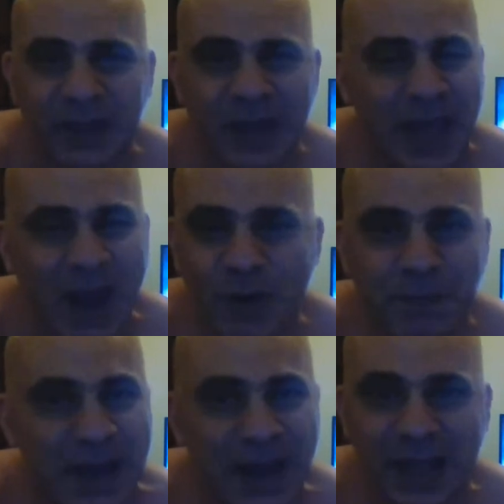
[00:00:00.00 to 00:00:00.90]

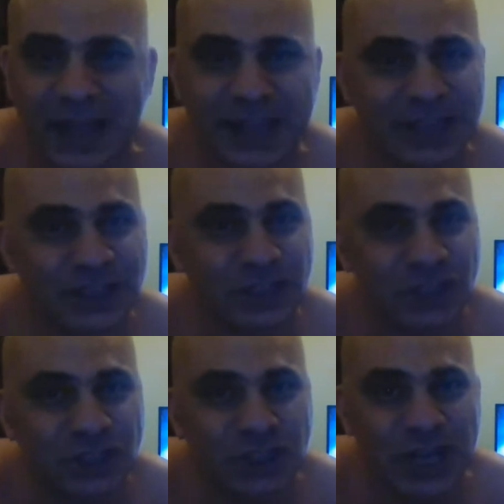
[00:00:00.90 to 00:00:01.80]
Arabella is a
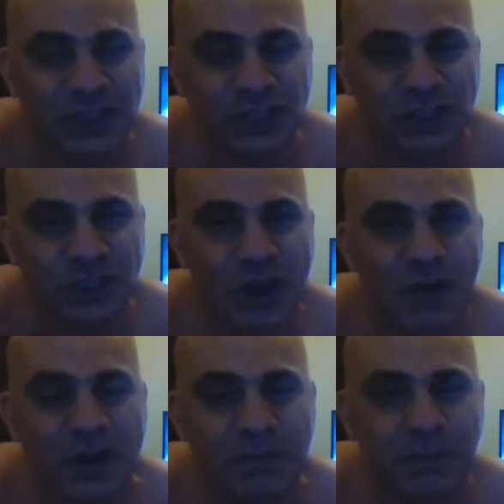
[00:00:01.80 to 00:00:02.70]

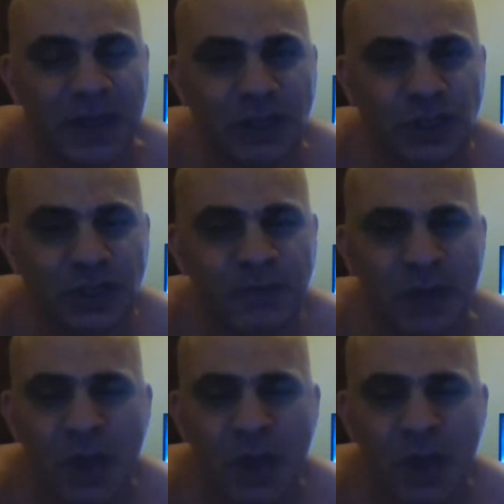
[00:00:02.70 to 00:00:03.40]
shit-stirring bitch.